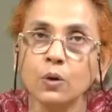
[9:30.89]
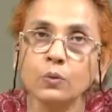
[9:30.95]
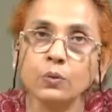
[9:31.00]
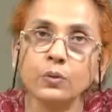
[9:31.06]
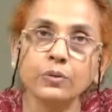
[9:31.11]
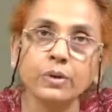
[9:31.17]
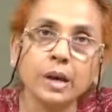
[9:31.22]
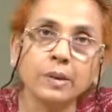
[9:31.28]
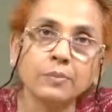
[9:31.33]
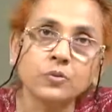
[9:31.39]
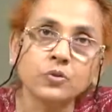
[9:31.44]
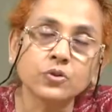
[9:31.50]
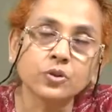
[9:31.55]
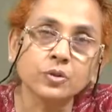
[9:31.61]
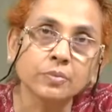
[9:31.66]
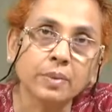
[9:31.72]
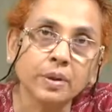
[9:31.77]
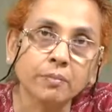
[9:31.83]
we will have to
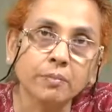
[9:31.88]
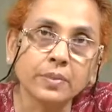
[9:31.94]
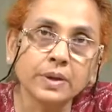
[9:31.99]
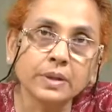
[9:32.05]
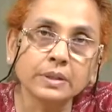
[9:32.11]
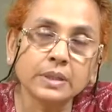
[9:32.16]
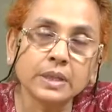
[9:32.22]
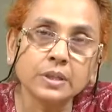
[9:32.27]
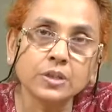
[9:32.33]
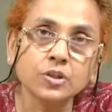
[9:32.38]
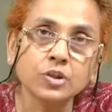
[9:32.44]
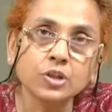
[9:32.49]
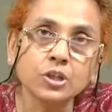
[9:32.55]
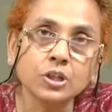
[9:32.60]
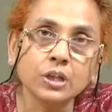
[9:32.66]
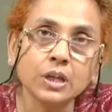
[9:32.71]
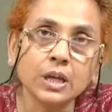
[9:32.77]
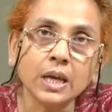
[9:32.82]
remember that
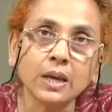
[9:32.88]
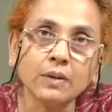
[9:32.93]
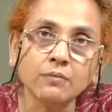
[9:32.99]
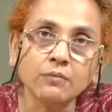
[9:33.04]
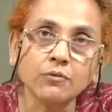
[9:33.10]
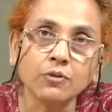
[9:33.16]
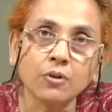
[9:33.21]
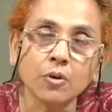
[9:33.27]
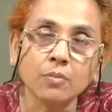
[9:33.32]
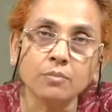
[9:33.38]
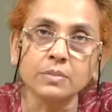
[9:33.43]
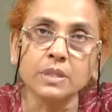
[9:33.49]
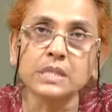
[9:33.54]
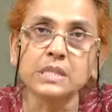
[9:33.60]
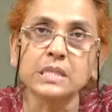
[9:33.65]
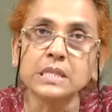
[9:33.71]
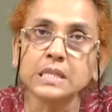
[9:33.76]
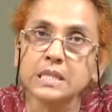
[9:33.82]
she came from
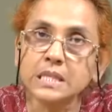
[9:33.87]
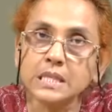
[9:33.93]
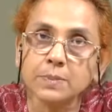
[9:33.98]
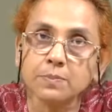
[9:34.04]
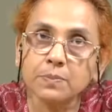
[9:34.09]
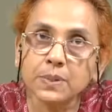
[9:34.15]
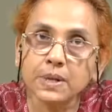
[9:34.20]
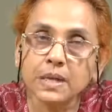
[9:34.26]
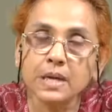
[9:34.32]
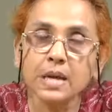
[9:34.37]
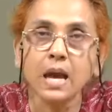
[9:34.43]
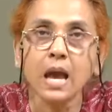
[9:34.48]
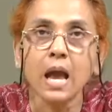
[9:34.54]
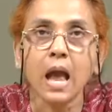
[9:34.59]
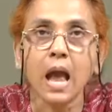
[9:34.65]
Mississippi